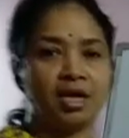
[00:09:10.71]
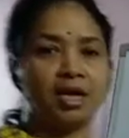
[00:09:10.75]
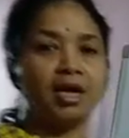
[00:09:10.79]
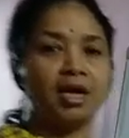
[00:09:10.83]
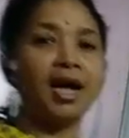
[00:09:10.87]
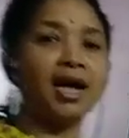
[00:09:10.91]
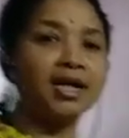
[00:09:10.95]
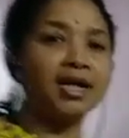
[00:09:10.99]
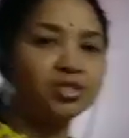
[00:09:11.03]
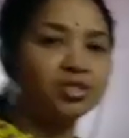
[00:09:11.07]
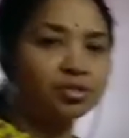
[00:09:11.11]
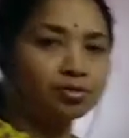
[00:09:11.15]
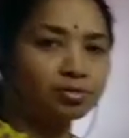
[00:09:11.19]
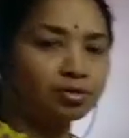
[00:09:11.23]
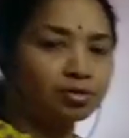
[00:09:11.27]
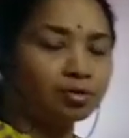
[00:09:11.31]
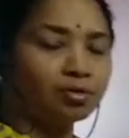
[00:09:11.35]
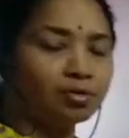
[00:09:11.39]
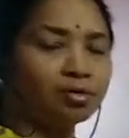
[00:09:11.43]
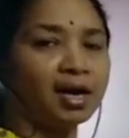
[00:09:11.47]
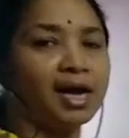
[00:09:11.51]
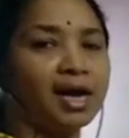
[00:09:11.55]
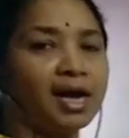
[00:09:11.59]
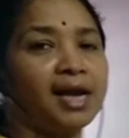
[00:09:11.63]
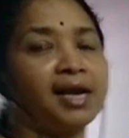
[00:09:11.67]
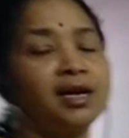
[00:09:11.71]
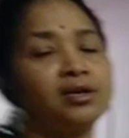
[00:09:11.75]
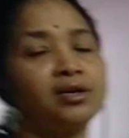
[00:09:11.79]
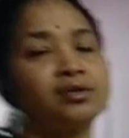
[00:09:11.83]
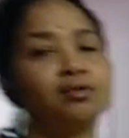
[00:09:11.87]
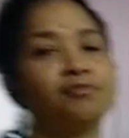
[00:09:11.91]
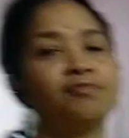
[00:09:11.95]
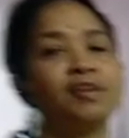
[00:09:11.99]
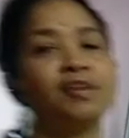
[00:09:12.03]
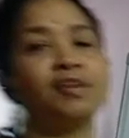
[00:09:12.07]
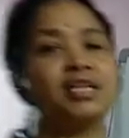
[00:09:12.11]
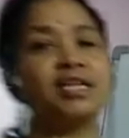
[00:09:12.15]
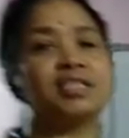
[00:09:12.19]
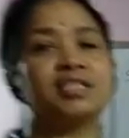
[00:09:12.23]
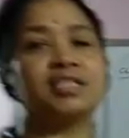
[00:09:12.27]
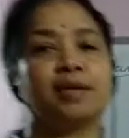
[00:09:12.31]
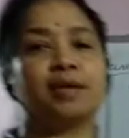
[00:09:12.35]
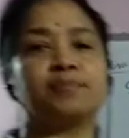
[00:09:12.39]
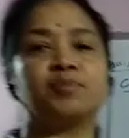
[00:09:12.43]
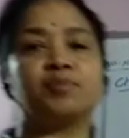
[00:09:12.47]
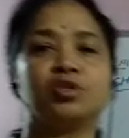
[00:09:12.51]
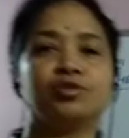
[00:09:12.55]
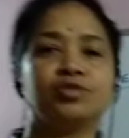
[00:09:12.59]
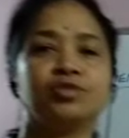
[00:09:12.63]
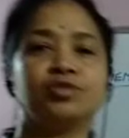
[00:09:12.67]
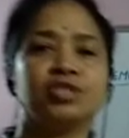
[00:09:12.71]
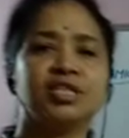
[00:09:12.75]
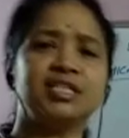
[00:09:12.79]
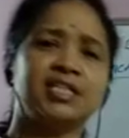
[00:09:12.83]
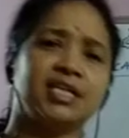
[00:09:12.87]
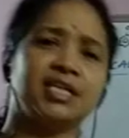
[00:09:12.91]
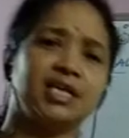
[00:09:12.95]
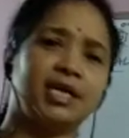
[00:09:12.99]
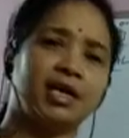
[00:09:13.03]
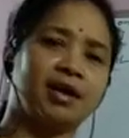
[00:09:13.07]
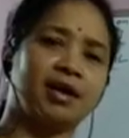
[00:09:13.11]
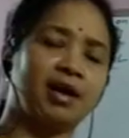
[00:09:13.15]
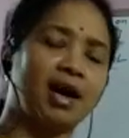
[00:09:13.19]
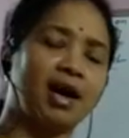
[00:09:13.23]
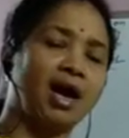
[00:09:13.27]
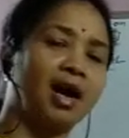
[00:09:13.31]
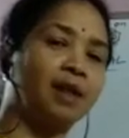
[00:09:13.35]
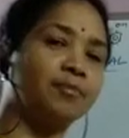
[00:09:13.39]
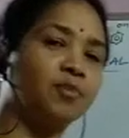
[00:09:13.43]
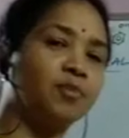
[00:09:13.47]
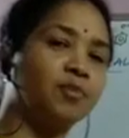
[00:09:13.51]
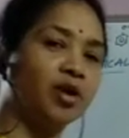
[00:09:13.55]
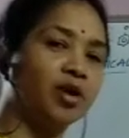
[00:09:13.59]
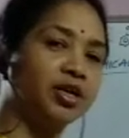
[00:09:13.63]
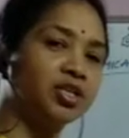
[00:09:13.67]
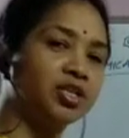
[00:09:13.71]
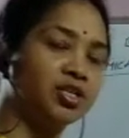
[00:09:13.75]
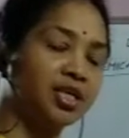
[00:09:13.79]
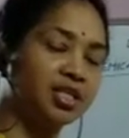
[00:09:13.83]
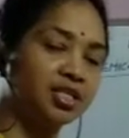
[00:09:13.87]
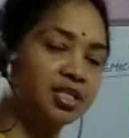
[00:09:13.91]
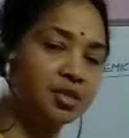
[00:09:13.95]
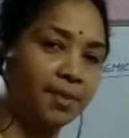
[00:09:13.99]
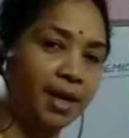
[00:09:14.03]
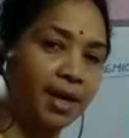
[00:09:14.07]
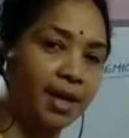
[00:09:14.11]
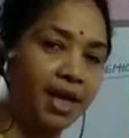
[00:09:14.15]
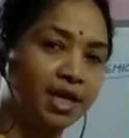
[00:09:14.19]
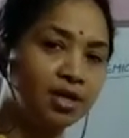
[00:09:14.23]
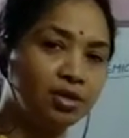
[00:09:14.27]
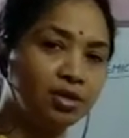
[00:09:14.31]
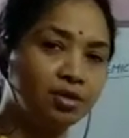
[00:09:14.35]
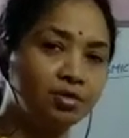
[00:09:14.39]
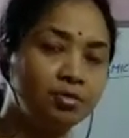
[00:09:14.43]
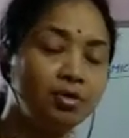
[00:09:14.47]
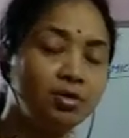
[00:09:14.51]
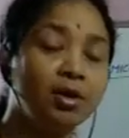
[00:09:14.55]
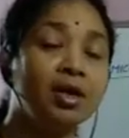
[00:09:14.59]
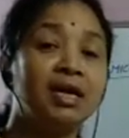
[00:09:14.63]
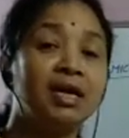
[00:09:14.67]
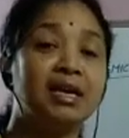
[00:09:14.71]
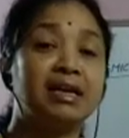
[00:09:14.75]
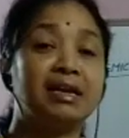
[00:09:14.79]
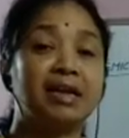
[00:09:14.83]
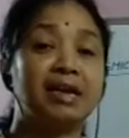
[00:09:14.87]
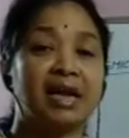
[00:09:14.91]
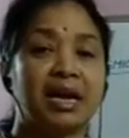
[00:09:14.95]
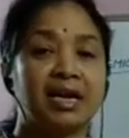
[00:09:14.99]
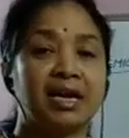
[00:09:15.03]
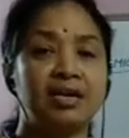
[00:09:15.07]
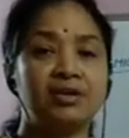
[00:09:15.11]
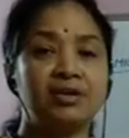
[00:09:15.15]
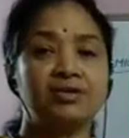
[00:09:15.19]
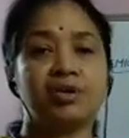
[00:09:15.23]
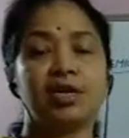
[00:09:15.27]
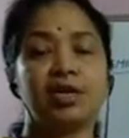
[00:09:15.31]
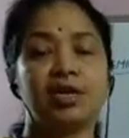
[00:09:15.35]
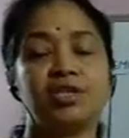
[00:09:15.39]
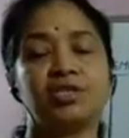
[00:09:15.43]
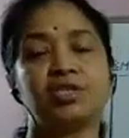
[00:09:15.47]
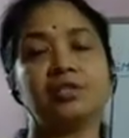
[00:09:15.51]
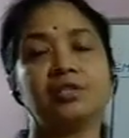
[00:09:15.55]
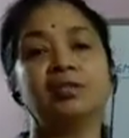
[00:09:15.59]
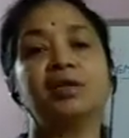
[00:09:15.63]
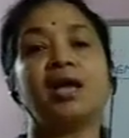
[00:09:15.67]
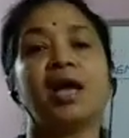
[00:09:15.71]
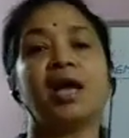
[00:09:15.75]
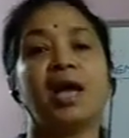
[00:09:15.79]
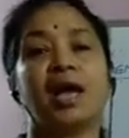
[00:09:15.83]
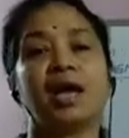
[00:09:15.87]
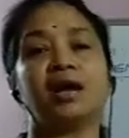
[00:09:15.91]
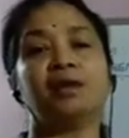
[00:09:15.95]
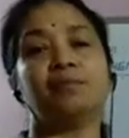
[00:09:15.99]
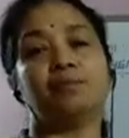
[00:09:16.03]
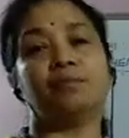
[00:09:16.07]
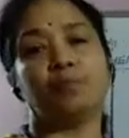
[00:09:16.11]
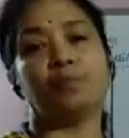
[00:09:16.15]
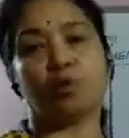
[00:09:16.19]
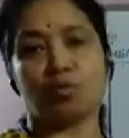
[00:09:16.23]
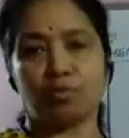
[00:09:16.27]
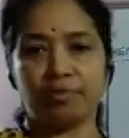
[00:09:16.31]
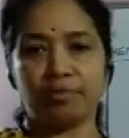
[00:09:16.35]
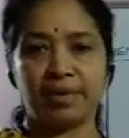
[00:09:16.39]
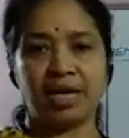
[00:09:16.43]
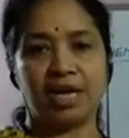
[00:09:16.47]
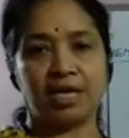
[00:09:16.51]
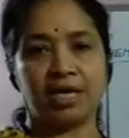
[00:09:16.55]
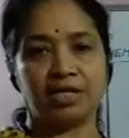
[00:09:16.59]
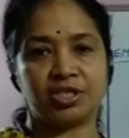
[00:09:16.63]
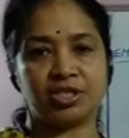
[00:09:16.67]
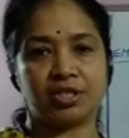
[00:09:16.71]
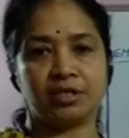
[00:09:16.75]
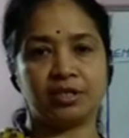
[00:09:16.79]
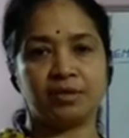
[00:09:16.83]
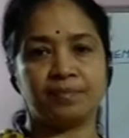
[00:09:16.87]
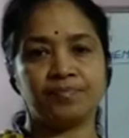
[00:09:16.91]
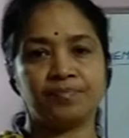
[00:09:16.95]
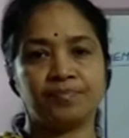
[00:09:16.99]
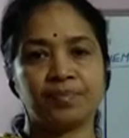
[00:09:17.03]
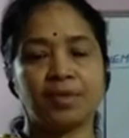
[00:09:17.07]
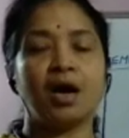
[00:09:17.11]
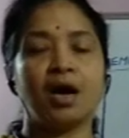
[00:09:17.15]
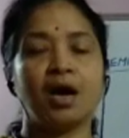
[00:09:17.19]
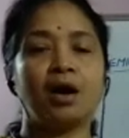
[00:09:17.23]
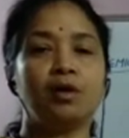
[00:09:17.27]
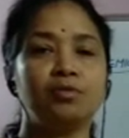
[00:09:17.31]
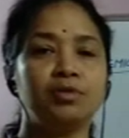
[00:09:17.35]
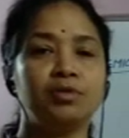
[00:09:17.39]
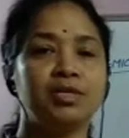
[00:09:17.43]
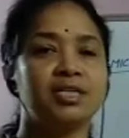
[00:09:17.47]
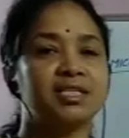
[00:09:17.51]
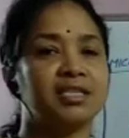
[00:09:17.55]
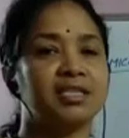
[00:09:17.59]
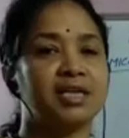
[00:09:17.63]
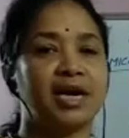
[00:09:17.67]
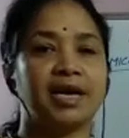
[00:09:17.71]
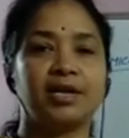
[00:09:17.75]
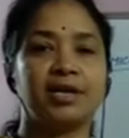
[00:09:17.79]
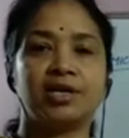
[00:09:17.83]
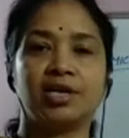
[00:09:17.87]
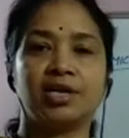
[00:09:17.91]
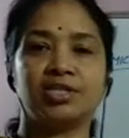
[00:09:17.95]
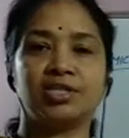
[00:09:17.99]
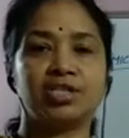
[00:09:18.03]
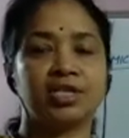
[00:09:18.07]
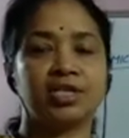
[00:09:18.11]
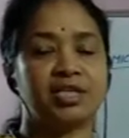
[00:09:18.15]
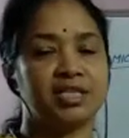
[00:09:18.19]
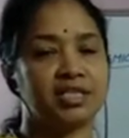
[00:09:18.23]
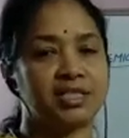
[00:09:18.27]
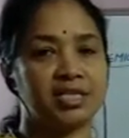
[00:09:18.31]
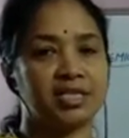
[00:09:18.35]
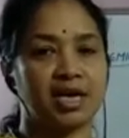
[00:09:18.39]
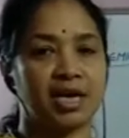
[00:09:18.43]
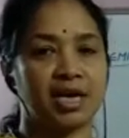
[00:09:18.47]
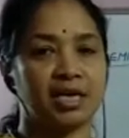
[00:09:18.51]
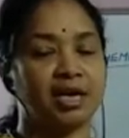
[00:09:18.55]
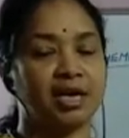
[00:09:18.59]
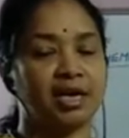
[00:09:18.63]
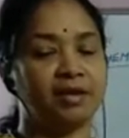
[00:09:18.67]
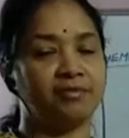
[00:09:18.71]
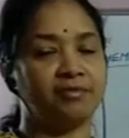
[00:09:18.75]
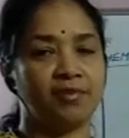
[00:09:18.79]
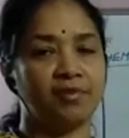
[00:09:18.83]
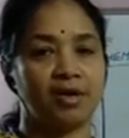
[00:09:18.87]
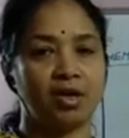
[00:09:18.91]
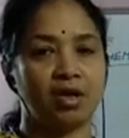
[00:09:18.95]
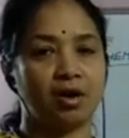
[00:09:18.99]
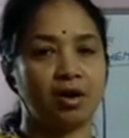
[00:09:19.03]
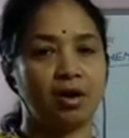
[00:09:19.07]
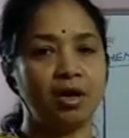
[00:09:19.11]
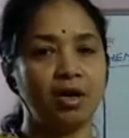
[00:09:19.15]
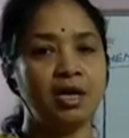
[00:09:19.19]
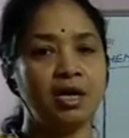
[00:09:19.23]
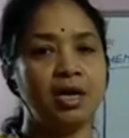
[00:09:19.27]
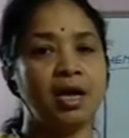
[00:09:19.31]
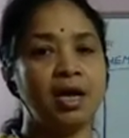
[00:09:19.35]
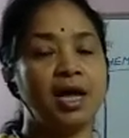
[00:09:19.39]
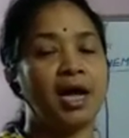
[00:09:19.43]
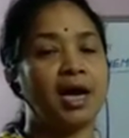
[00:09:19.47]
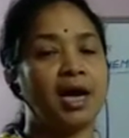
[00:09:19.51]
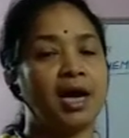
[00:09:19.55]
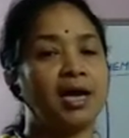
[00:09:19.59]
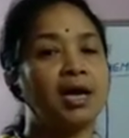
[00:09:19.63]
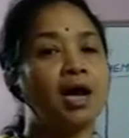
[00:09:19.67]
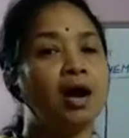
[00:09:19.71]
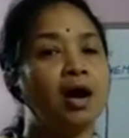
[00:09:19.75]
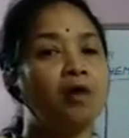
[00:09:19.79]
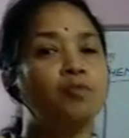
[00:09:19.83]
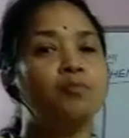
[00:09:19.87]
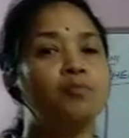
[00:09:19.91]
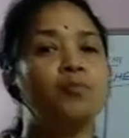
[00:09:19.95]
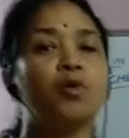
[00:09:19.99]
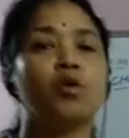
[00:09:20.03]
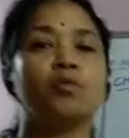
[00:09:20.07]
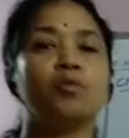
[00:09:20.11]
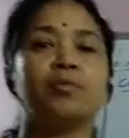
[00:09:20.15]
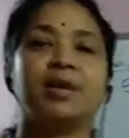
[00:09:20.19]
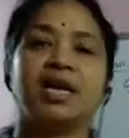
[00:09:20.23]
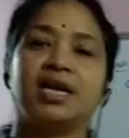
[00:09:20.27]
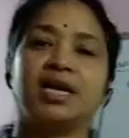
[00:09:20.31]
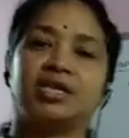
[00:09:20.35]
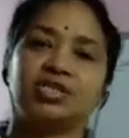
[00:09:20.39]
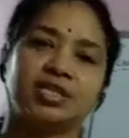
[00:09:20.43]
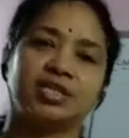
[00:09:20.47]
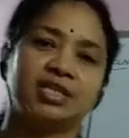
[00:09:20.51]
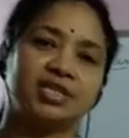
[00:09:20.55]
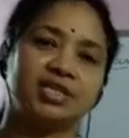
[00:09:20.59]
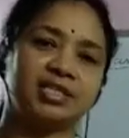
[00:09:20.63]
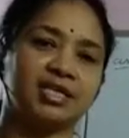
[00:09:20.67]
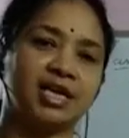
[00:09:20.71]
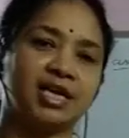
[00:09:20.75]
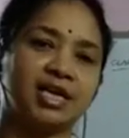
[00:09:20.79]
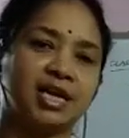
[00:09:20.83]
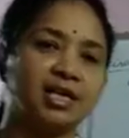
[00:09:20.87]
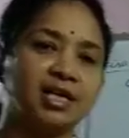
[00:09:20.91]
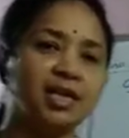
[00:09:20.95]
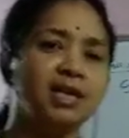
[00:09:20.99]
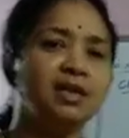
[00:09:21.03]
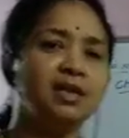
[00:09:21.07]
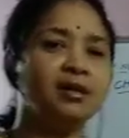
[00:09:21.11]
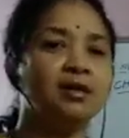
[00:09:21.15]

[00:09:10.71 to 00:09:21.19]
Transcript: As you know, electrophilic substitutions, here I am going to explain you nitration and bromination. How this nitration is done in phenol and how bromination is done in